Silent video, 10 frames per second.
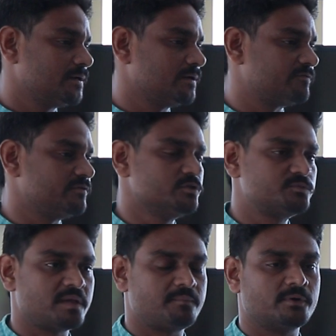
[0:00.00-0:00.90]
of
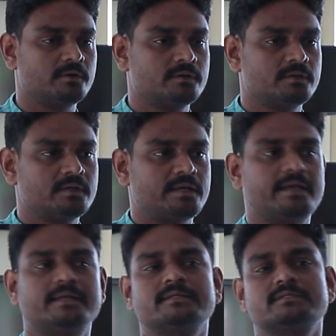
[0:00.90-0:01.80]
newspaper
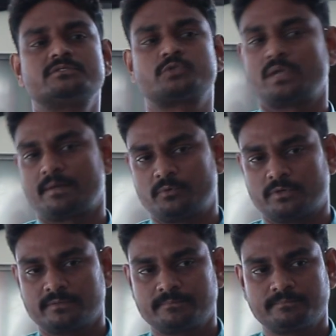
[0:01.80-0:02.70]
in Solapur.